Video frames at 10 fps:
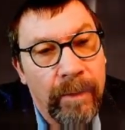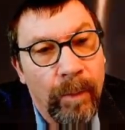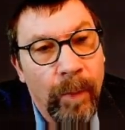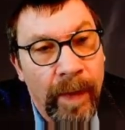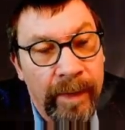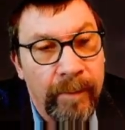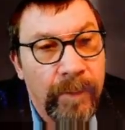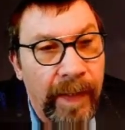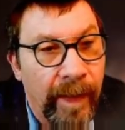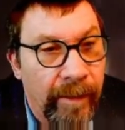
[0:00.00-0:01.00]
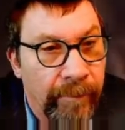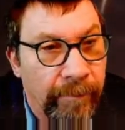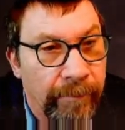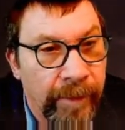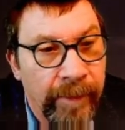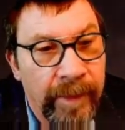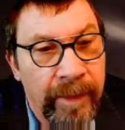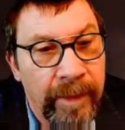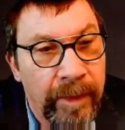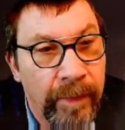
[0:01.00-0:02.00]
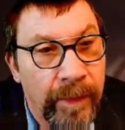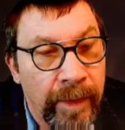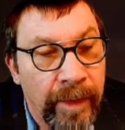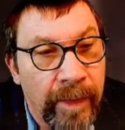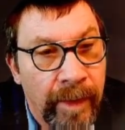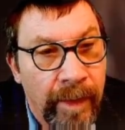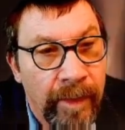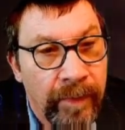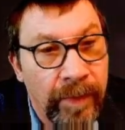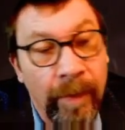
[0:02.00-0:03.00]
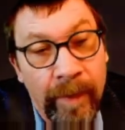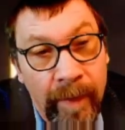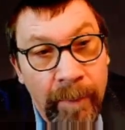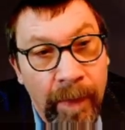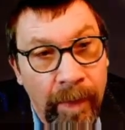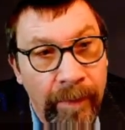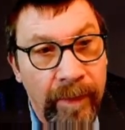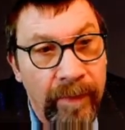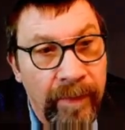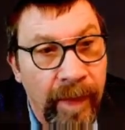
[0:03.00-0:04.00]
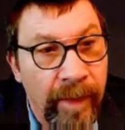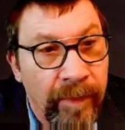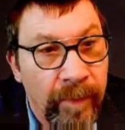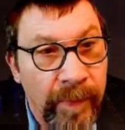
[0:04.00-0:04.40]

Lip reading: one, we had a very good startup on this test.